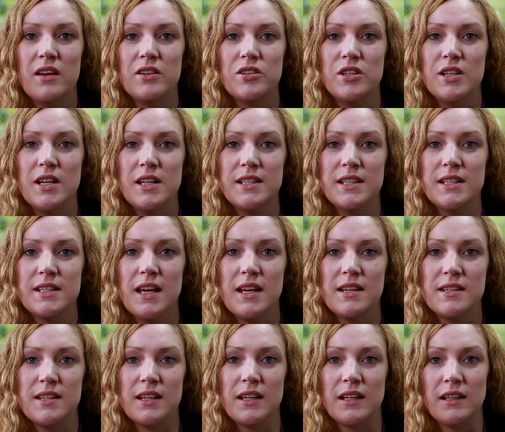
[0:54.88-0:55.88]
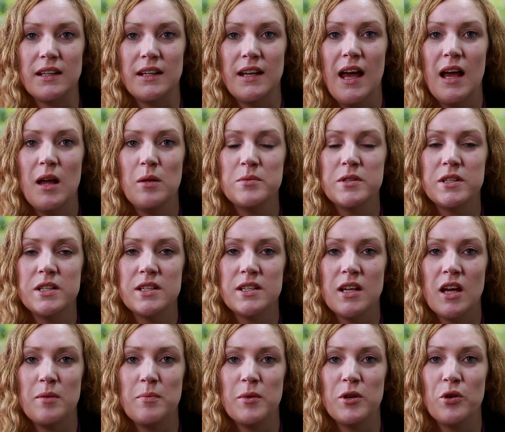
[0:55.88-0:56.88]
Genetic testing can help to
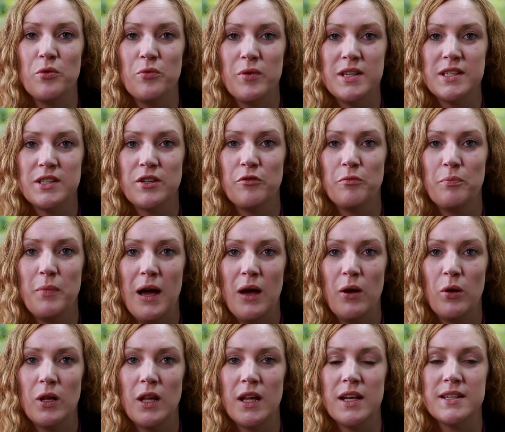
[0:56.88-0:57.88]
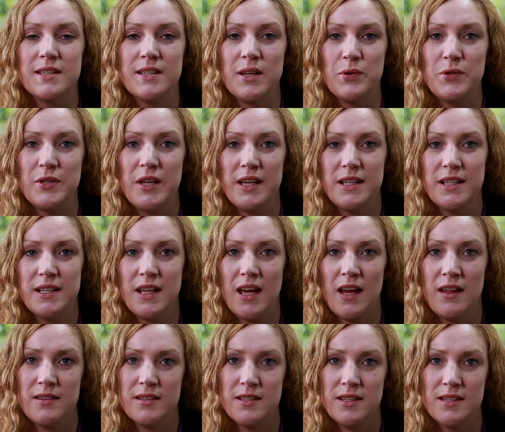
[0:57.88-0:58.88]
determine your risk of bowel and associated
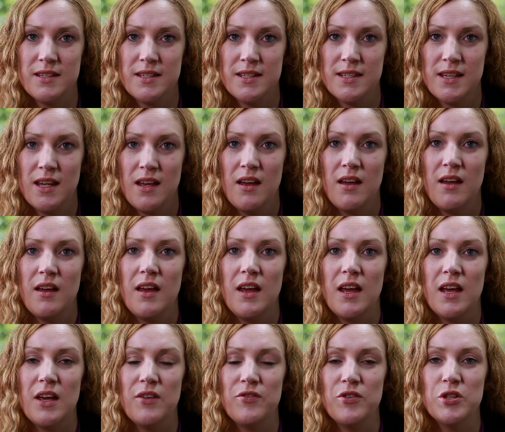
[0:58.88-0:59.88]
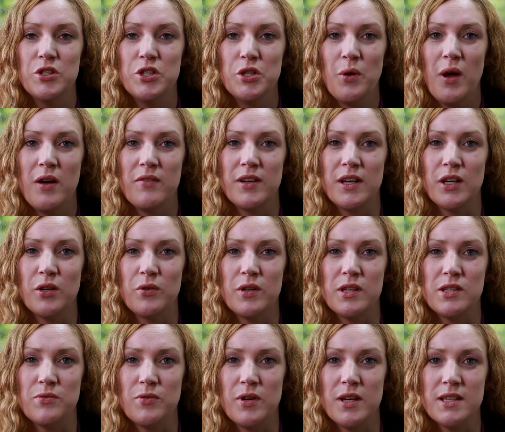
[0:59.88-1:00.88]
cancers. If you do have an
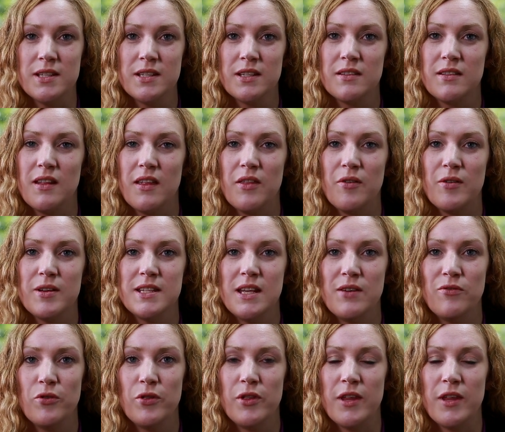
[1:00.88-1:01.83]
increased risk, then there are several